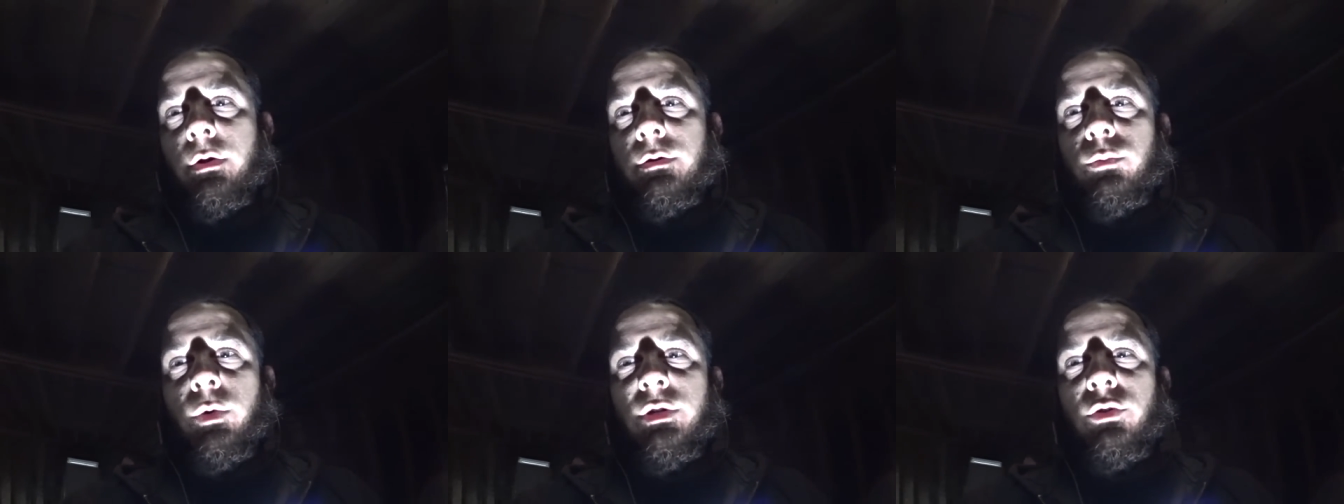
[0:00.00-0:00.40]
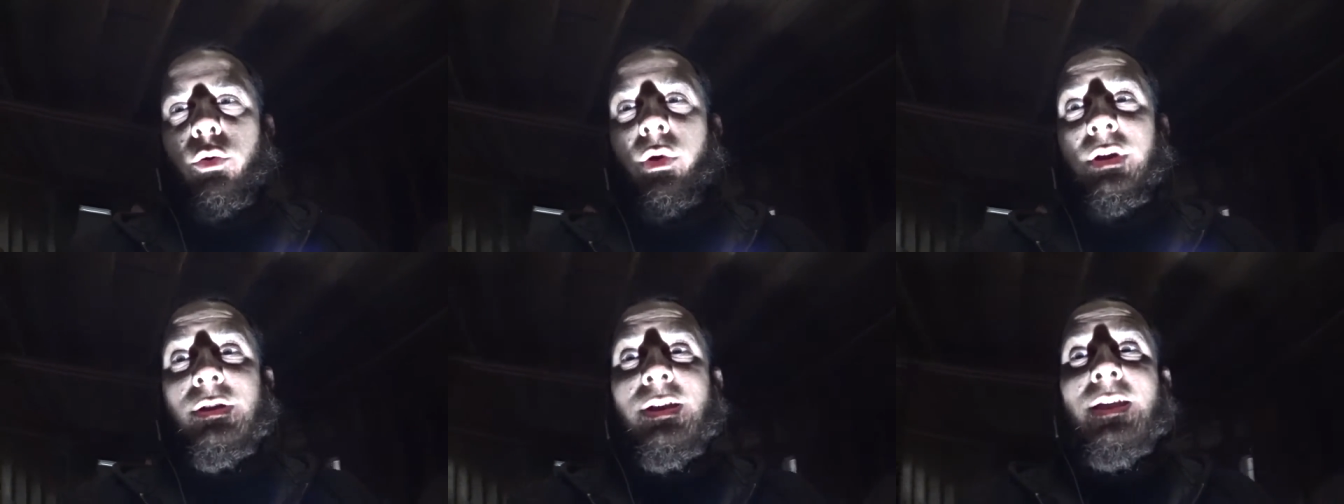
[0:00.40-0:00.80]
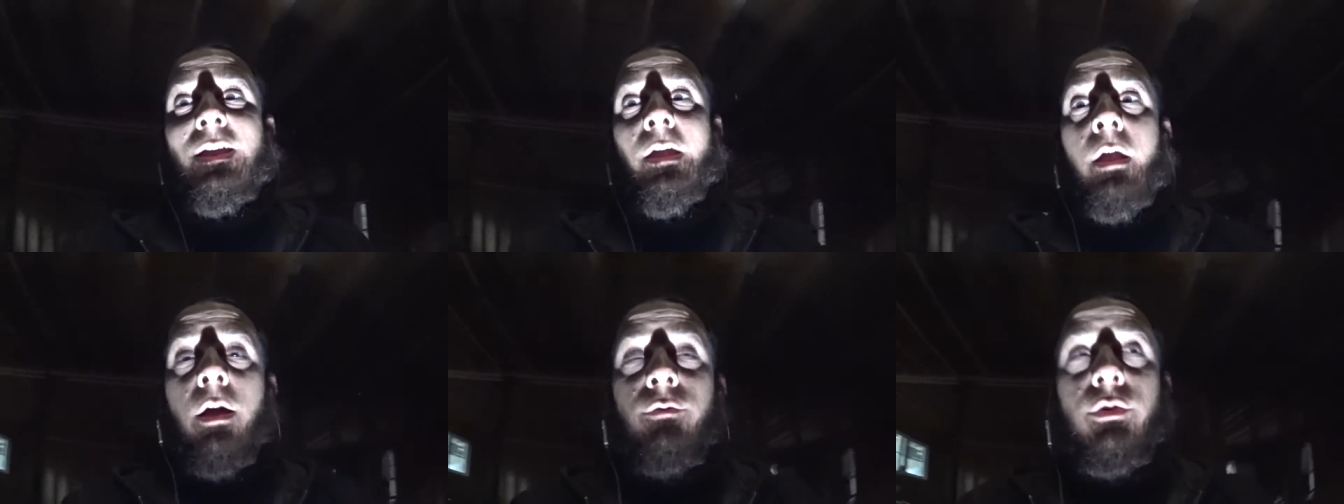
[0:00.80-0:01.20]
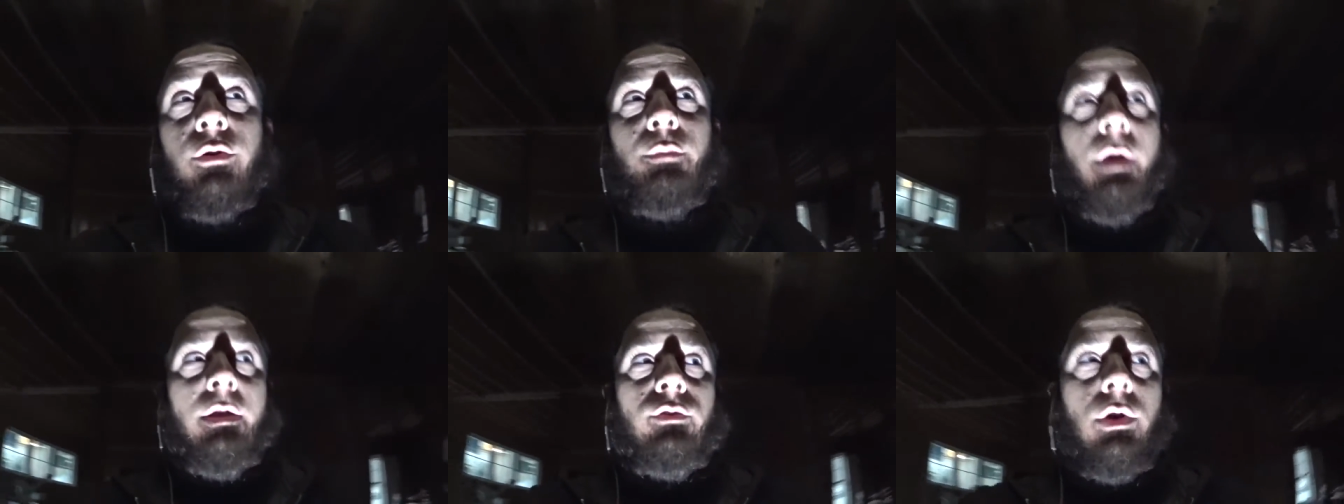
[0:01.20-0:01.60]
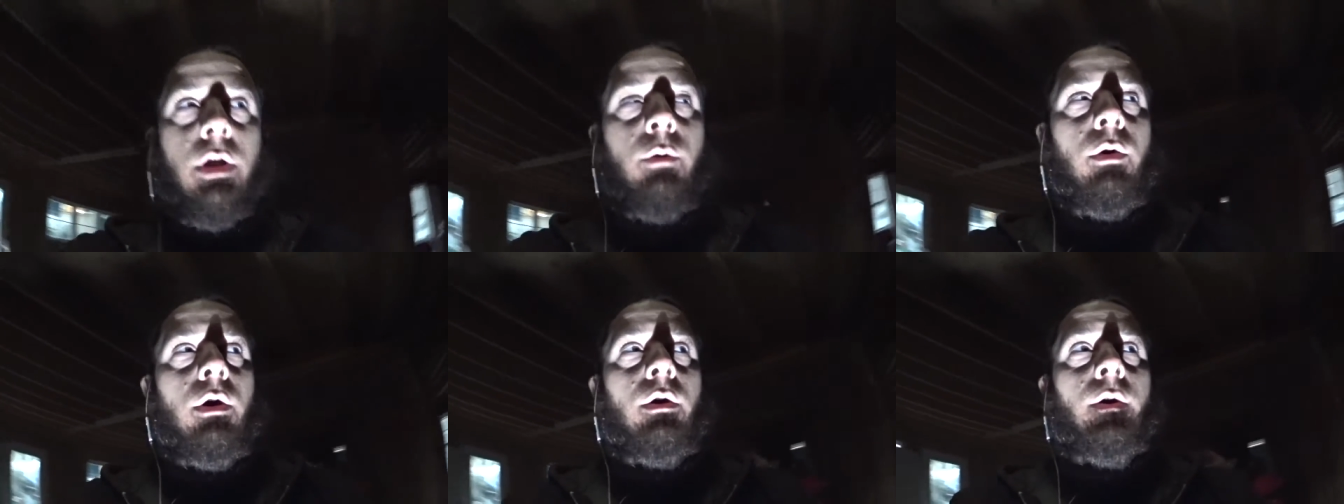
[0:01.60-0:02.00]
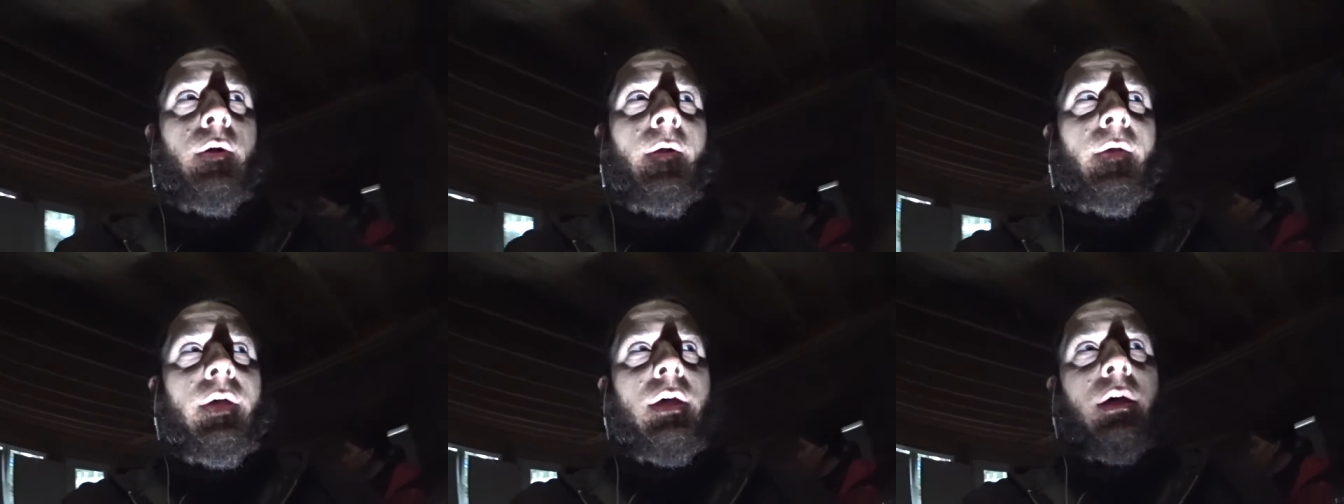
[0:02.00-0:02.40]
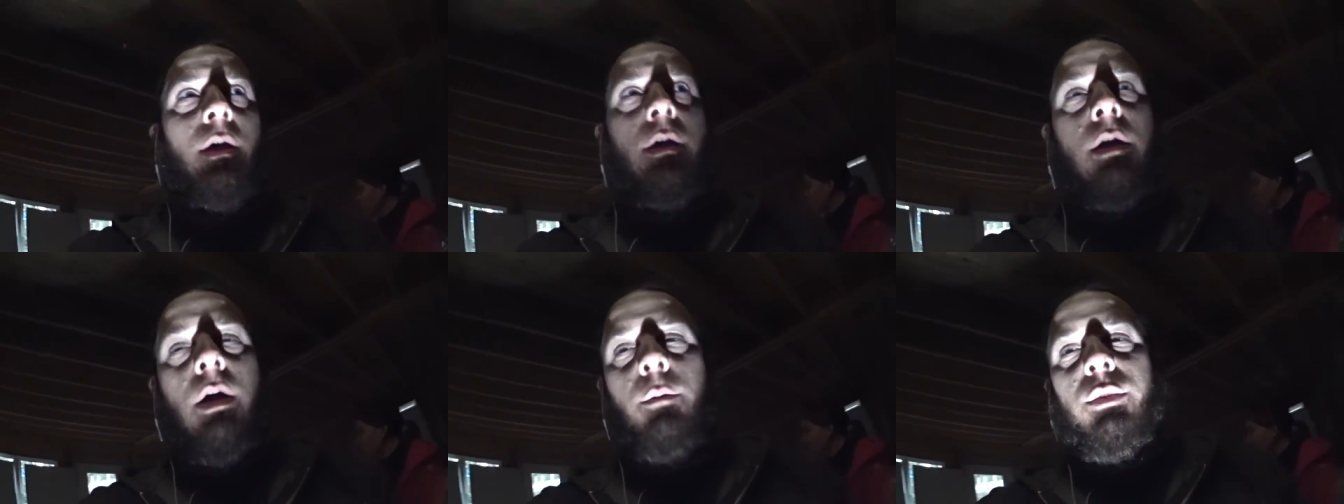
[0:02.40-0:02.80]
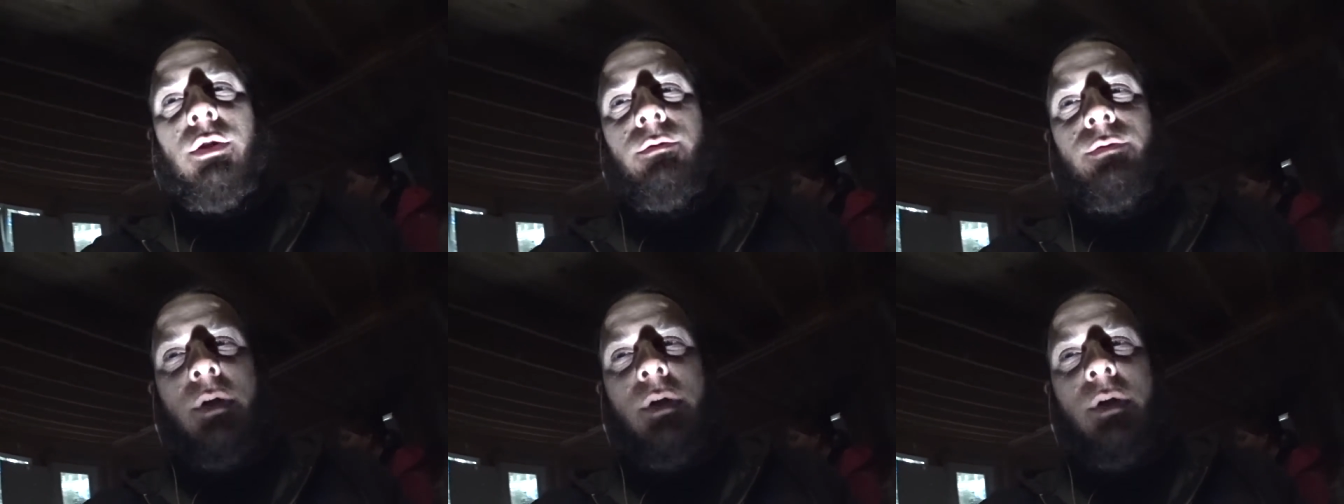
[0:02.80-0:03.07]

as what's going to get covered by drywall. A couple of